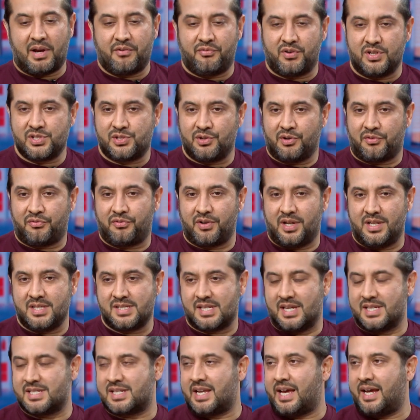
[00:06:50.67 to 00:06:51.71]
Friends, Your Friends
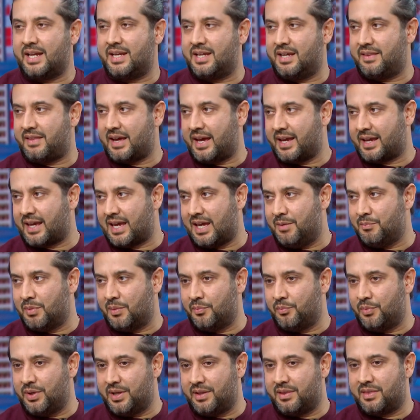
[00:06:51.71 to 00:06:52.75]
is an idea that I came up
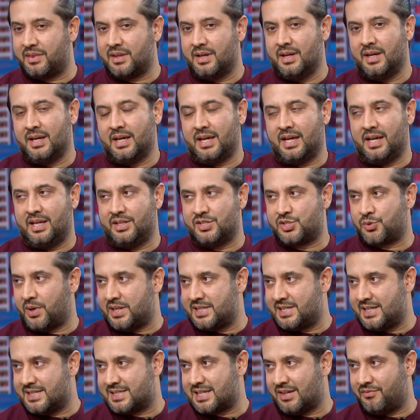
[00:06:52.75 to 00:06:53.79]
with in
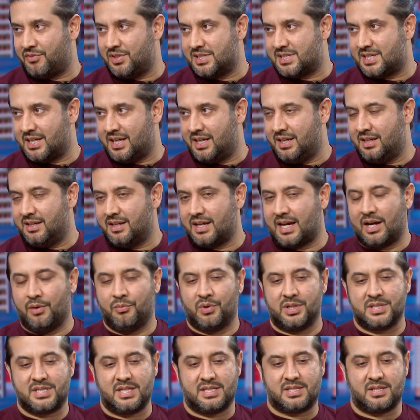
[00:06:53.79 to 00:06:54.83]
2017. I
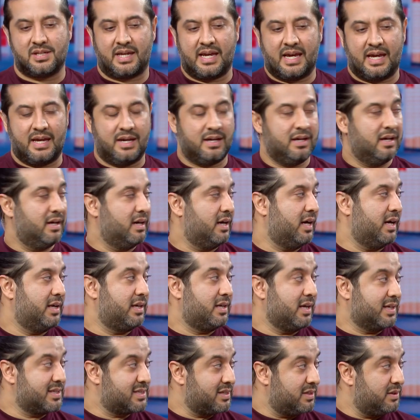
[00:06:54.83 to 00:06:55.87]
wanted to get a
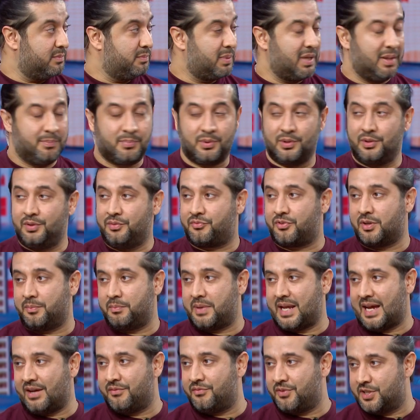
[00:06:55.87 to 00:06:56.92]
dozen people from
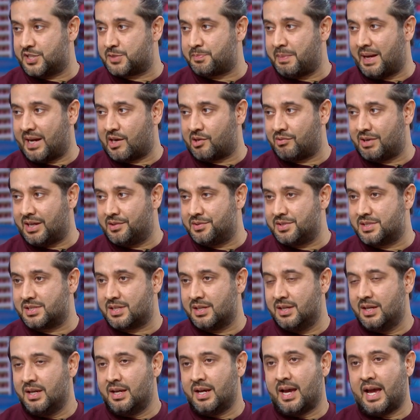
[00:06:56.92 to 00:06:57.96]
diverse backgrounds
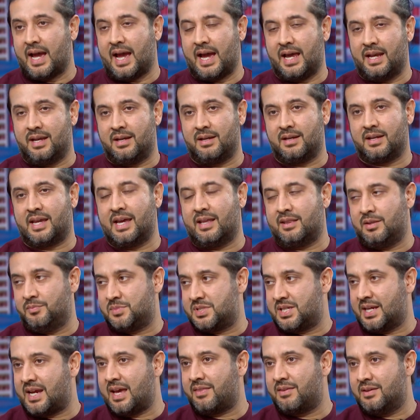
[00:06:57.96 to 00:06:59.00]
and get them
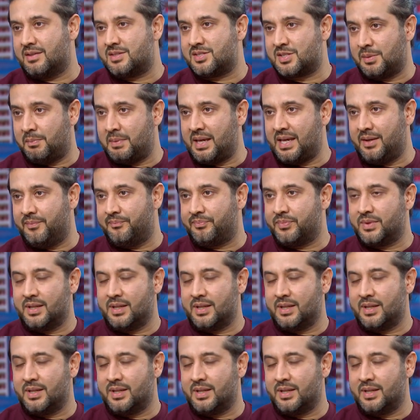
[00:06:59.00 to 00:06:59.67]
together to meet.